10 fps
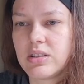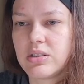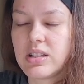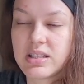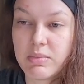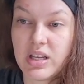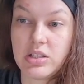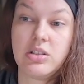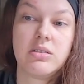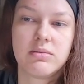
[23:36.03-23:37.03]
this
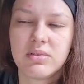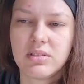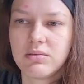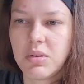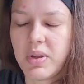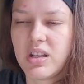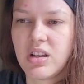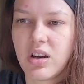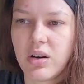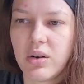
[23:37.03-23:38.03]
much, depending
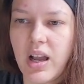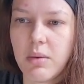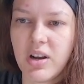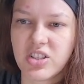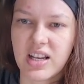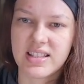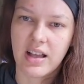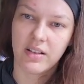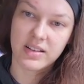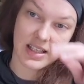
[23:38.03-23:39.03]
on how much I sell.
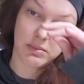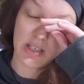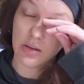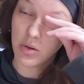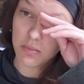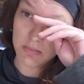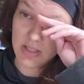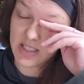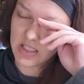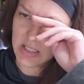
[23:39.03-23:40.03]
It's going to be
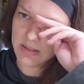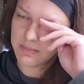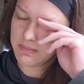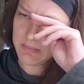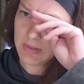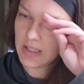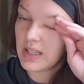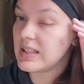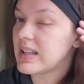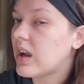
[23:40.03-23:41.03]
itchy.
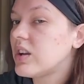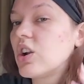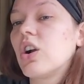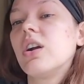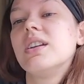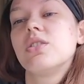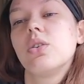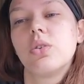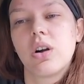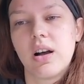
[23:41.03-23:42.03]
Down here in
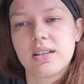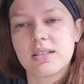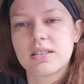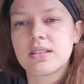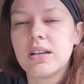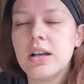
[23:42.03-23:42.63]
total costs.